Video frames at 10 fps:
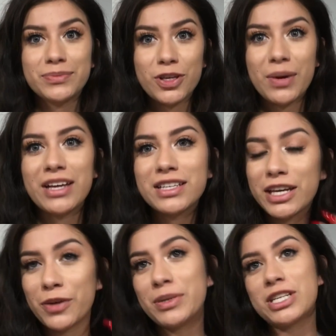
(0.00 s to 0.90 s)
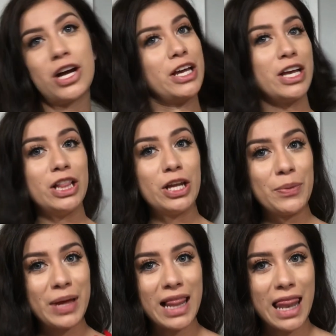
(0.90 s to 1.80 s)
you might hear me talking a
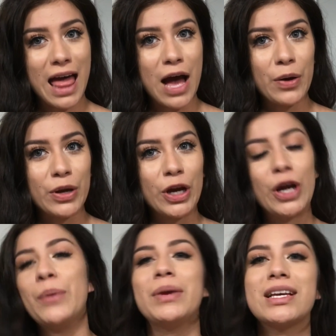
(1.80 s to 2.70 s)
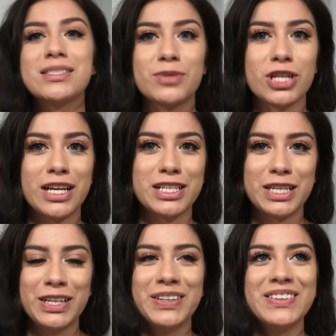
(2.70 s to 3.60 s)
little bit louder because I'm trying
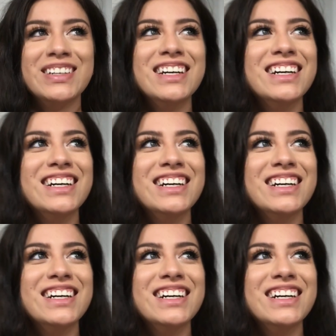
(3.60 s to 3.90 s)
to